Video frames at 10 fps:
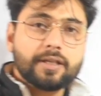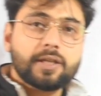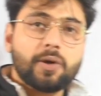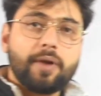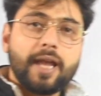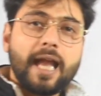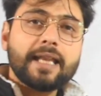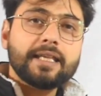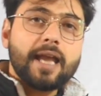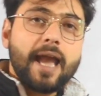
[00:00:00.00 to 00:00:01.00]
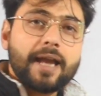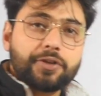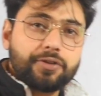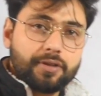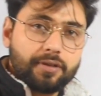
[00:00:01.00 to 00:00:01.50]
So any
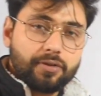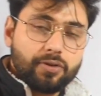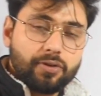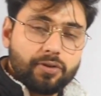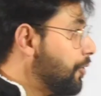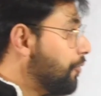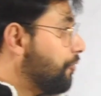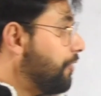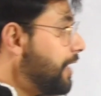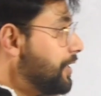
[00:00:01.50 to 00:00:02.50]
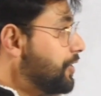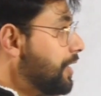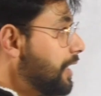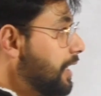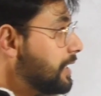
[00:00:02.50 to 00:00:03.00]
action
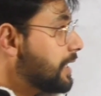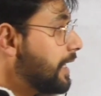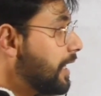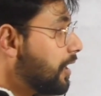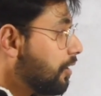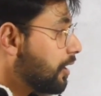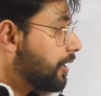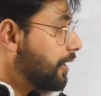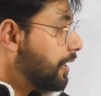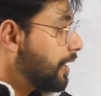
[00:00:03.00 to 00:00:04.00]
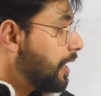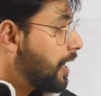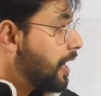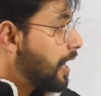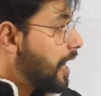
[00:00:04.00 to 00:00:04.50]
which is going to occur
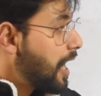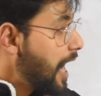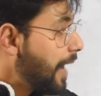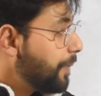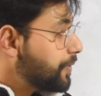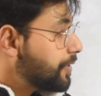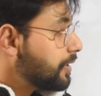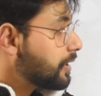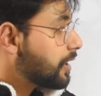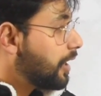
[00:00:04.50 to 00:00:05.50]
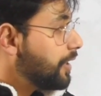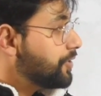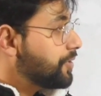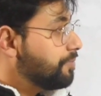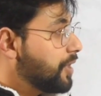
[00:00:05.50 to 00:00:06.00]
after
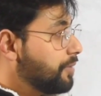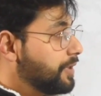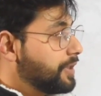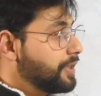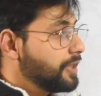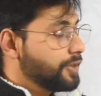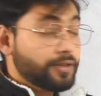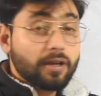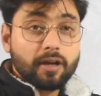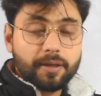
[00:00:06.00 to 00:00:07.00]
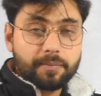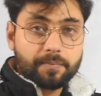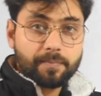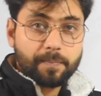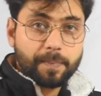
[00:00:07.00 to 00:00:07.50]
current moment in
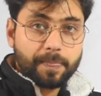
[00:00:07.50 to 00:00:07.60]
time.